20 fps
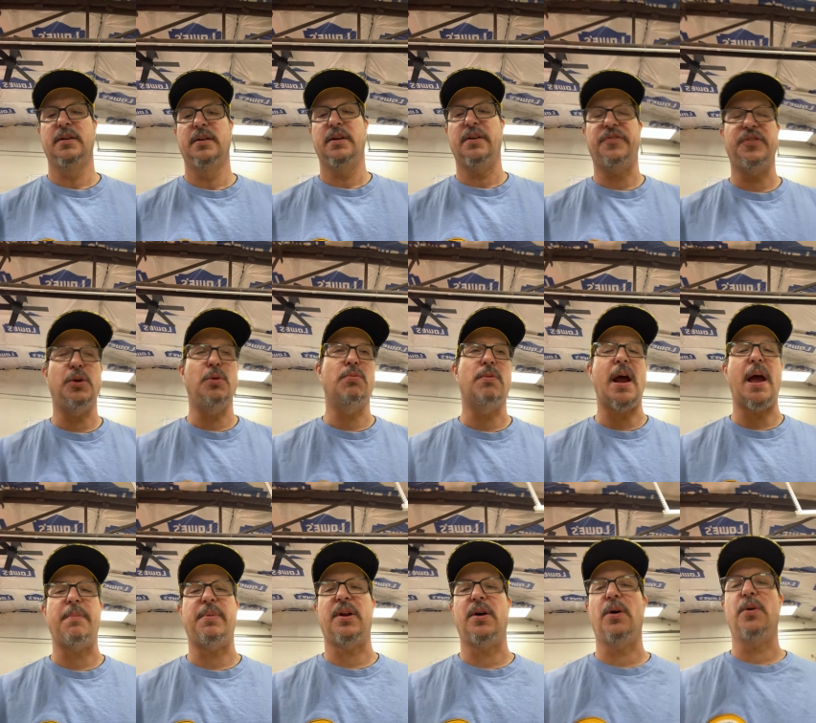a few
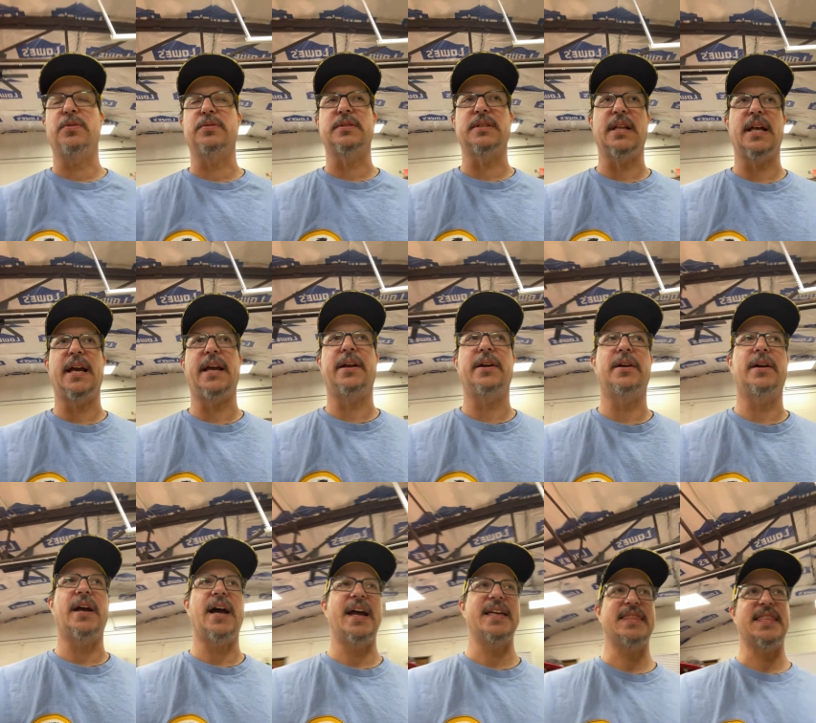rabbit holes
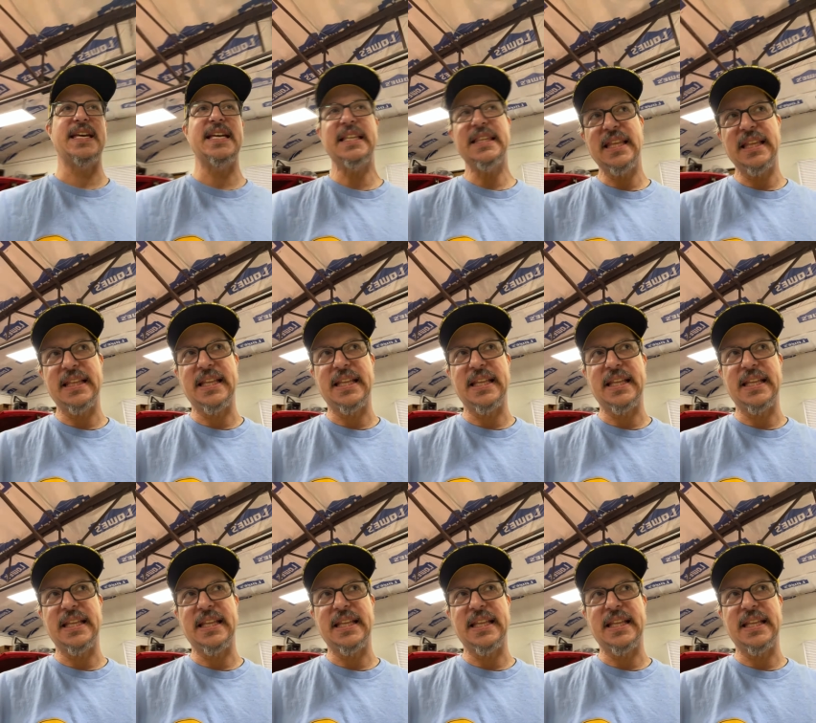later, I think